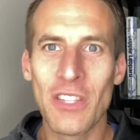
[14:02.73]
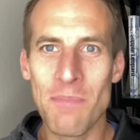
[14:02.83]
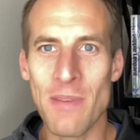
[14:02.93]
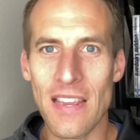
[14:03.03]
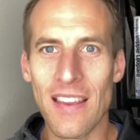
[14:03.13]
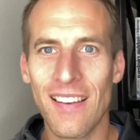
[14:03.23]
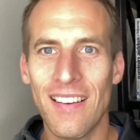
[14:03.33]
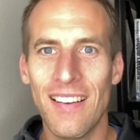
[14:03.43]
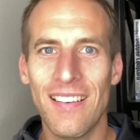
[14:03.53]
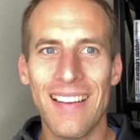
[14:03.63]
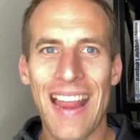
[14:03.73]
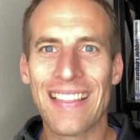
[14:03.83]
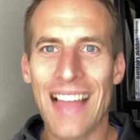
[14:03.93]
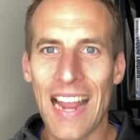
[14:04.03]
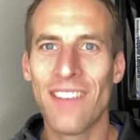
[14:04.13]
be a
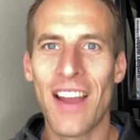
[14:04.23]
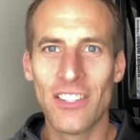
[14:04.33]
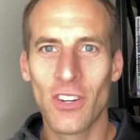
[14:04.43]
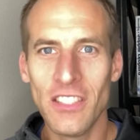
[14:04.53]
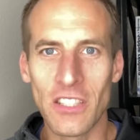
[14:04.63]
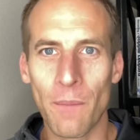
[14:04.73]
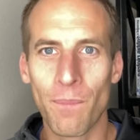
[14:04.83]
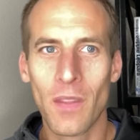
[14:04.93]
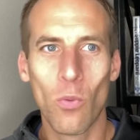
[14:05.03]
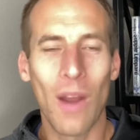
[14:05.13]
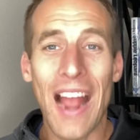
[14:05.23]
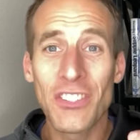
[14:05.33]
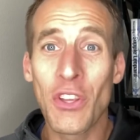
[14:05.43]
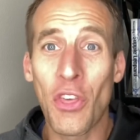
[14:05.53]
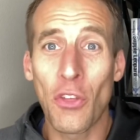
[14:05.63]
lack of hydration. We're
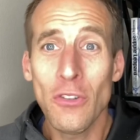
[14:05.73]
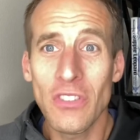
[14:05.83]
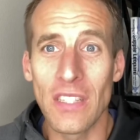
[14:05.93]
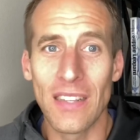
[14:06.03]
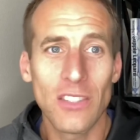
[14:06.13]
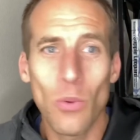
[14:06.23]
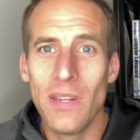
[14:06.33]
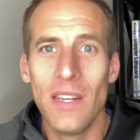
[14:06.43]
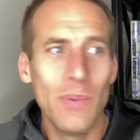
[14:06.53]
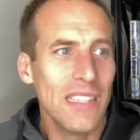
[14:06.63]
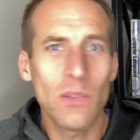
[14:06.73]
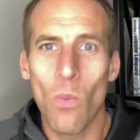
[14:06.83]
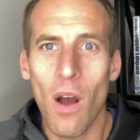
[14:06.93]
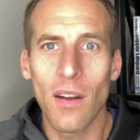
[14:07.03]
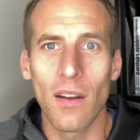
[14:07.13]
actually thirsty. That's what we need. We need some
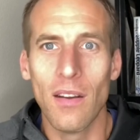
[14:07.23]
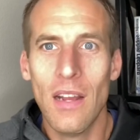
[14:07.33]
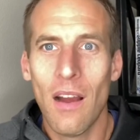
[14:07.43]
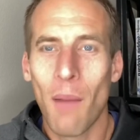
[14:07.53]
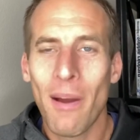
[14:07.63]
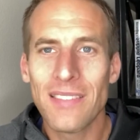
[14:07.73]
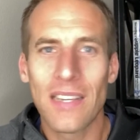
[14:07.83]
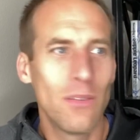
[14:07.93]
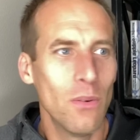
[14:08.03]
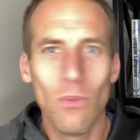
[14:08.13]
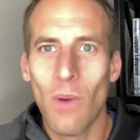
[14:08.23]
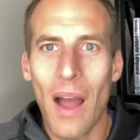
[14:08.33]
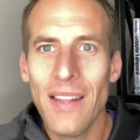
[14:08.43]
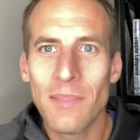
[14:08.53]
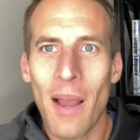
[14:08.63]
water. Our body's like, I
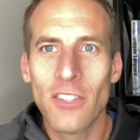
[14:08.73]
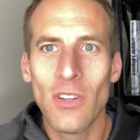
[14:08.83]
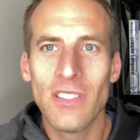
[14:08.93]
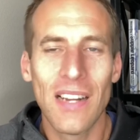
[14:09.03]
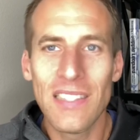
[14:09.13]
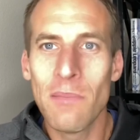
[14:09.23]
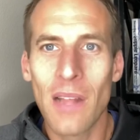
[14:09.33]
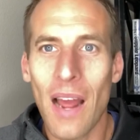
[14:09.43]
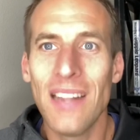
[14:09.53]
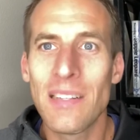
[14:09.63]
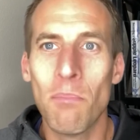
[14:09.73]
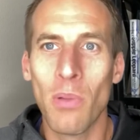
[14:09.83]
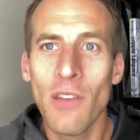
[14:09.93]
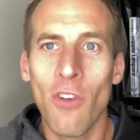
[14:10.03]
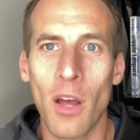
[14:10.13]
need some hydration. I need, I need some
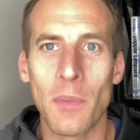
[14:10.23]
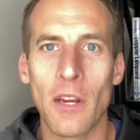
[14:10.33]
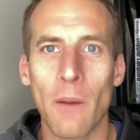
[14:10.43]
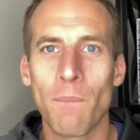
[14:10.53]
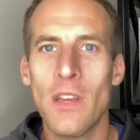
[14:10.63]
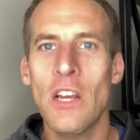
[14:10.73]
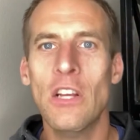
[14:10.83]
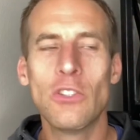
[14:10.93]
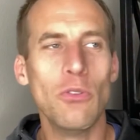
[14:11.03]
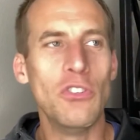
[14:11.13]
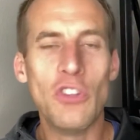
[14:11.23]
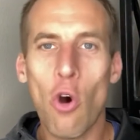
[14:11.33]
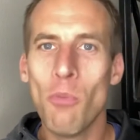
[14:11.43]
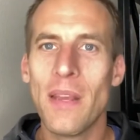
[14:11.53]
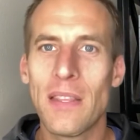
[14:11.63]
blood volume here. So
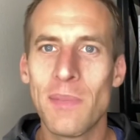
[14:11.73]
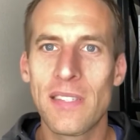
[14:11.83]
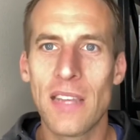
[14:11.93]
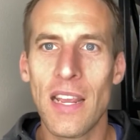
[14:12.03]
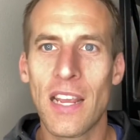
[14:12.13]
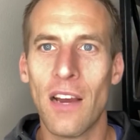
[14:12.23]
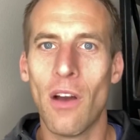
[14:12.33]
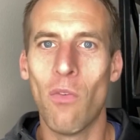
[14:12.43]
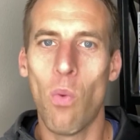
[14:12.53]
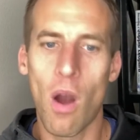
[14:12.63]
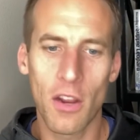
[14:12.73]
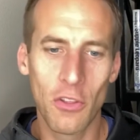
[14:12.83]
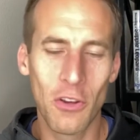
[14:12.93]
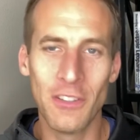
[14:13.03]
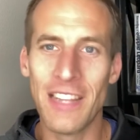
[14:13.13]
don't make the mistake of, of walking
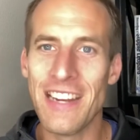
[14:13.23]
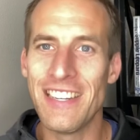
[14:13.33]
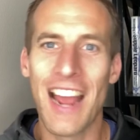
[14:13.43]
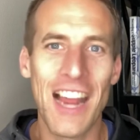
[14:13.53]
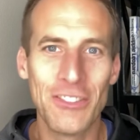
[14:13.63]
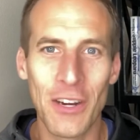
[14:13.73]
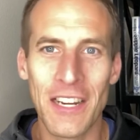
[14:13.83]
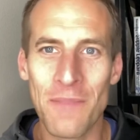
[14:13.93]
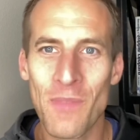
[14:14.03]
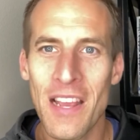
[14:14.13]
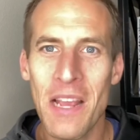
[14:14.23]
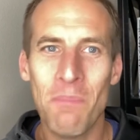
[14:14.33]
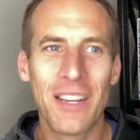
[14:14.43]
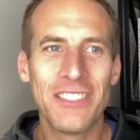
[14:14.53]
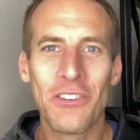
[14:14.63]
through your day dehydrated
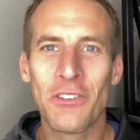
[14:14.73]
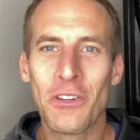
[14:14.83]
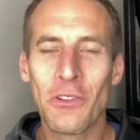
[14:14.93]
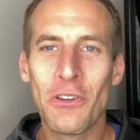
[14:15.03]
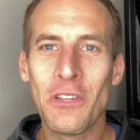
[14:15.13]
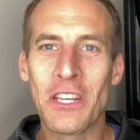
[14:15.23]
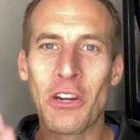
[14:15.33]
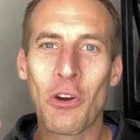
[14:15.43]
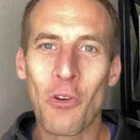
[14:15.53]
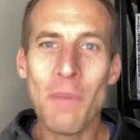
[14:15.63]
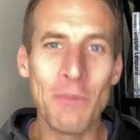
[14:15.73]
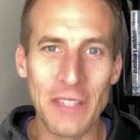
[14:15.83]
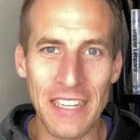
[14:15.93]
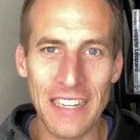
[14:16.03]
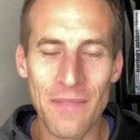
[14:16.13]
because you're, you're literally
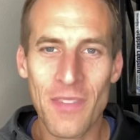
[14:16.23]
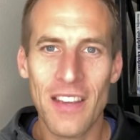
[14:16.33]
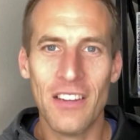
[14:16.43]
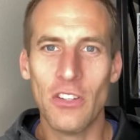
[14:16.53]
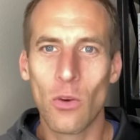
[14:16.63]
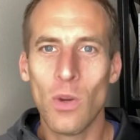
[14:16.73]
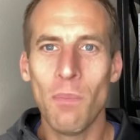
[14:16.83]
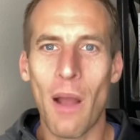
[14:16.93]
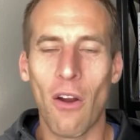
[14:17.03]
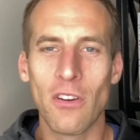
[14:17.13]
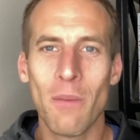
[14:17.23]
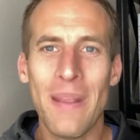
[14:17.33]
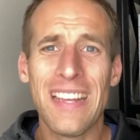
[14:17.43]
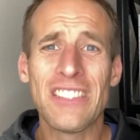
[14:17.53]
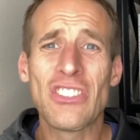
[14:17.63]
crippling your willpower. You're
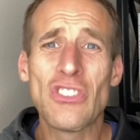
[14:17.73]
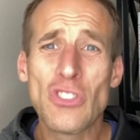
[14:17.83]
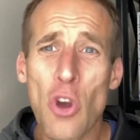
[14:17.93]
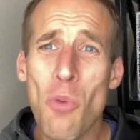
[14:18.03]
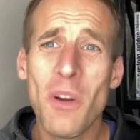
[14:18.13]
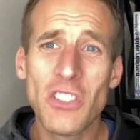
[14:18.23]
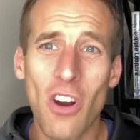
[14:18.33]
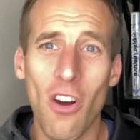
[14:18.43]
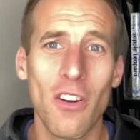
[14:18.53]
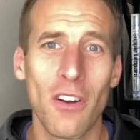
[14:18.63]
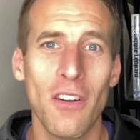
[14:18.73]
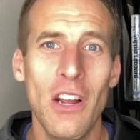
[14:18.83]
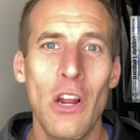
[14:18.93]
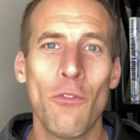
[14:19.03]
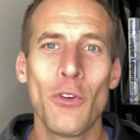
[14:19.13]
making it so much harder
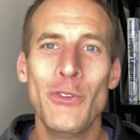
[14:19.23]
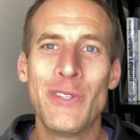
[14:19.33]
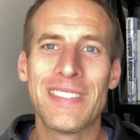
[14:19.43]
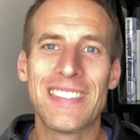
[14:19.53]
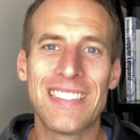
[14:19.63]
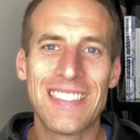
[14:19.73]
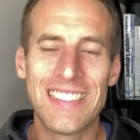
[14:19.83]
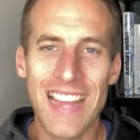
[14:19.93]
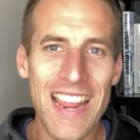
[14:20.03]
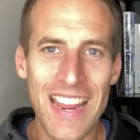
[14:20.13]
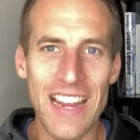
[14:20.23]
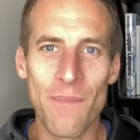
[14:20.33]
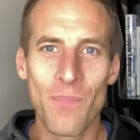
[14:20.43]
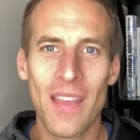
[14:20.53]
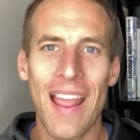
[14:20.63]
for you to
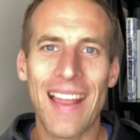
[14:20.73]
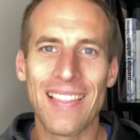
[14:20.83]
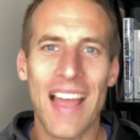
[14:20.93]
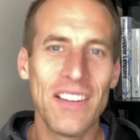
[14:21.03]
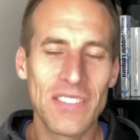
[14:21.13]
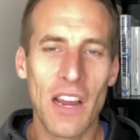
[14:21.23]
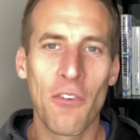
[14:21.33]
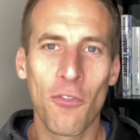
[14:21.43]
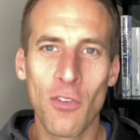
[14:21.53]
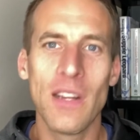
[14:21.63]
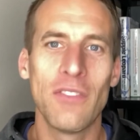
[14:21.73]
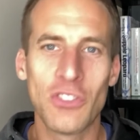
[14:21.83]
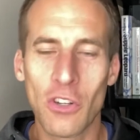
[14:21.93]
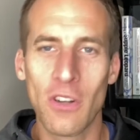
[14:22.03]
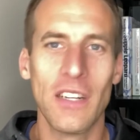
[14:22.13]
sustain a lifestyle free of
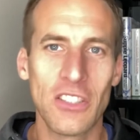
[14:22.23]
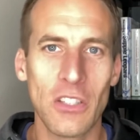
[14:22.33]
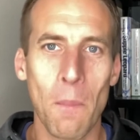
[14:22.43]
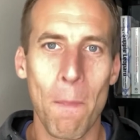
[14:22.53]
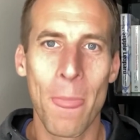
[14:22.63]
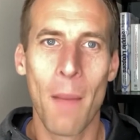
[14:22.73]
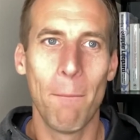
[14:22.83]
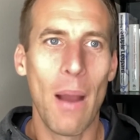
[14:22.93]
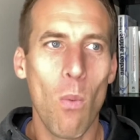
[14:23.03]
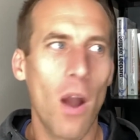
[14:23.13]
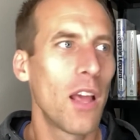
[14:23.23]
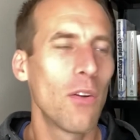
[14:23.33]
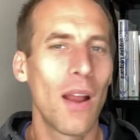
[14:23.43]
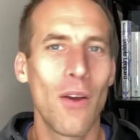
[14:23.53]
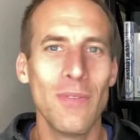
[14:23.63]
sugar addiction by walking
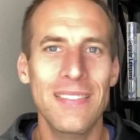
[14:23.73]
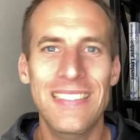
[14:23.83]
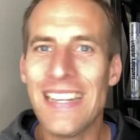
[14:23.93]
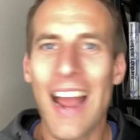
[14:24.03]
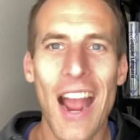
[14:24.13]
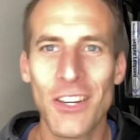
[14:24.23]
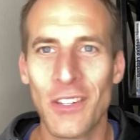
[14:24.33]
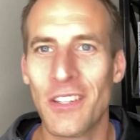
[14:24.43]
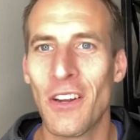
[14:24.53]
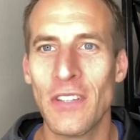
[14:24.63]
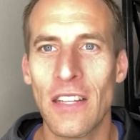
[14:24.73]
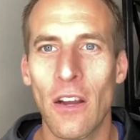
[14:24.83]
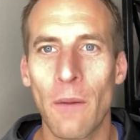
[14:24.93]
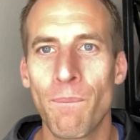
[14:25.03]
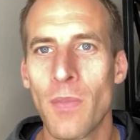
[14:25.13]
around dehydrated all day
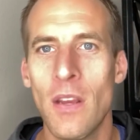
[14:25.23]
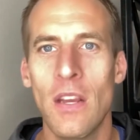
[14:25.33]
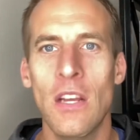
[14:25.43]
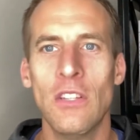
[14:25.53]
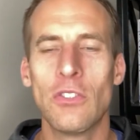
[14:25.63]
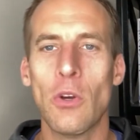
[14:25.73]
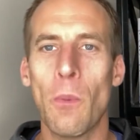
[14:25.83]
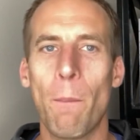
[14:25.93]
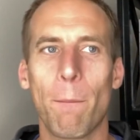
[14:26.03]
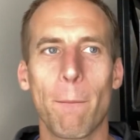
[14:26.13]
long. So